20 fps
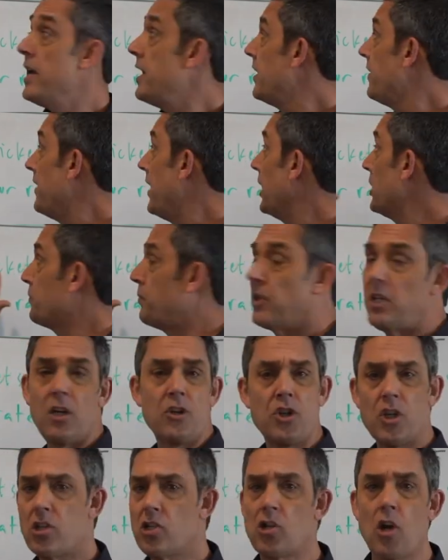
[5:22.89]
in theirs. But
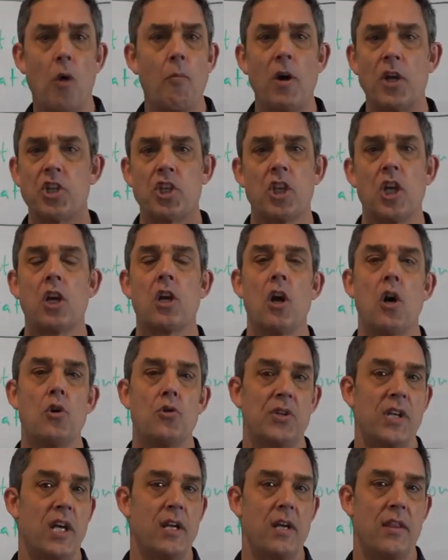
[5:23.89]
there's just so much that
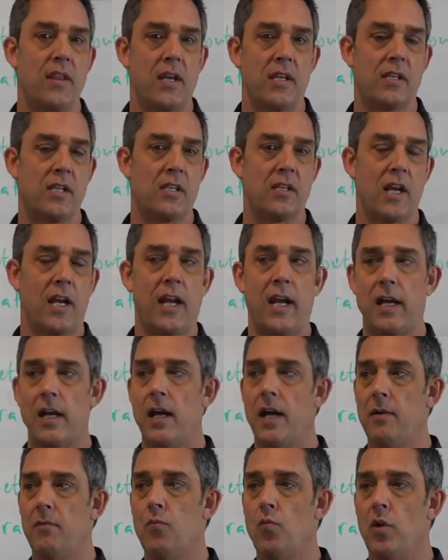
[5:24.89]
goes into this. It's like I,
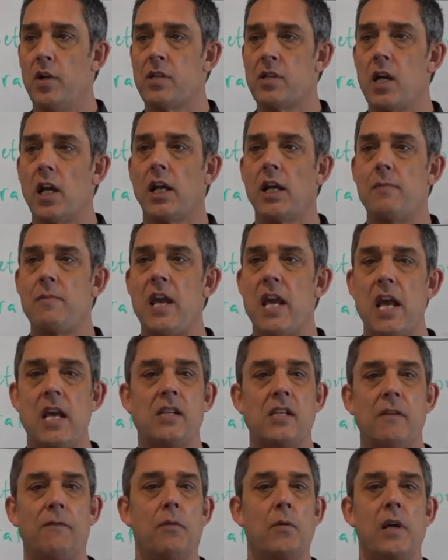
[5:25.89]
I it's not going to be
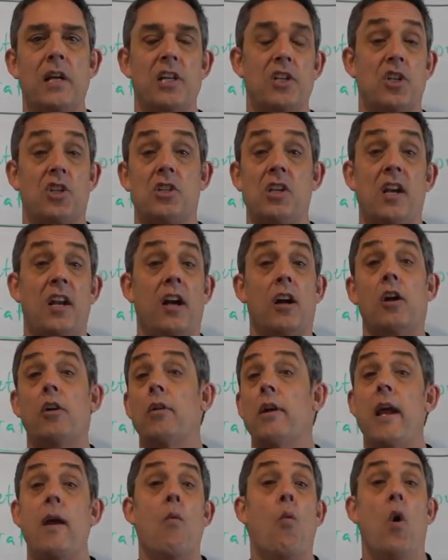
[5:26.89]
easy for me to just sit here and
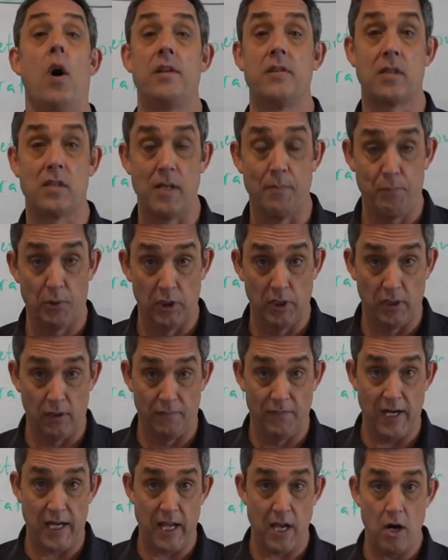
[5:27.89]
create one simple little
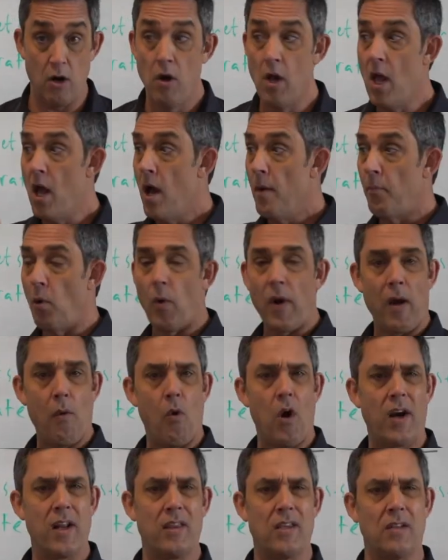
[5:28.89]
video. But what I
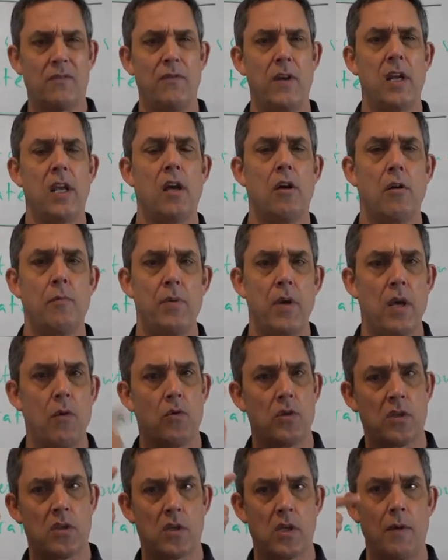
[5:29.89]
wanted this video to be
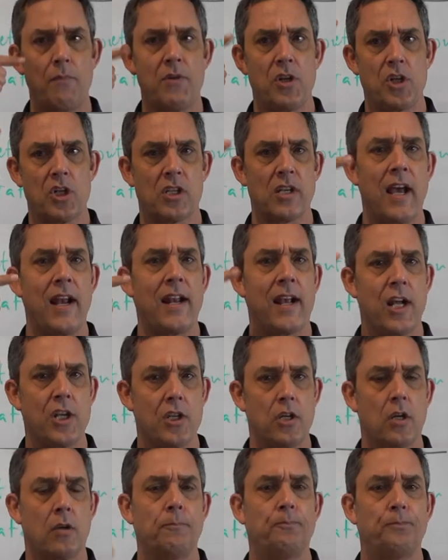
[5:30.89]
was something that just kind of
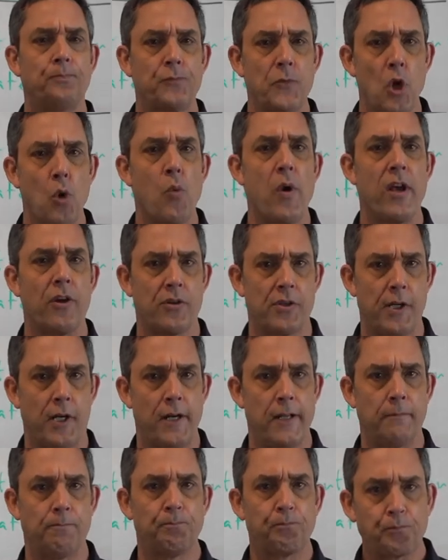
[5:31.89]
got your your wheels
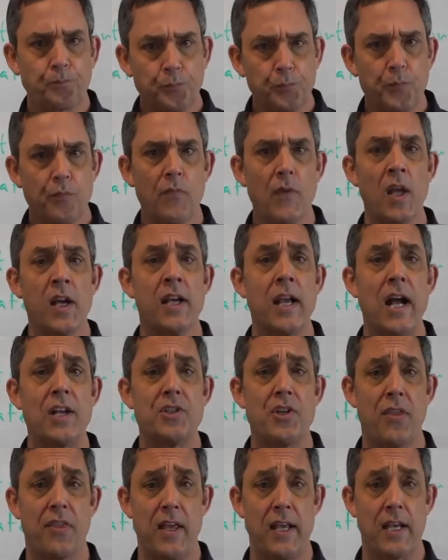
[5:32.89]
turning,
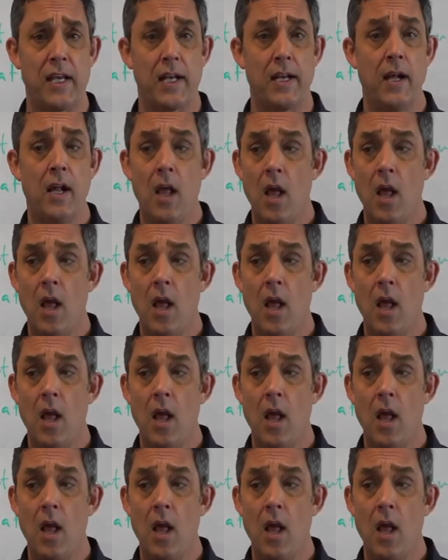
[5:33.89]
got you thinking.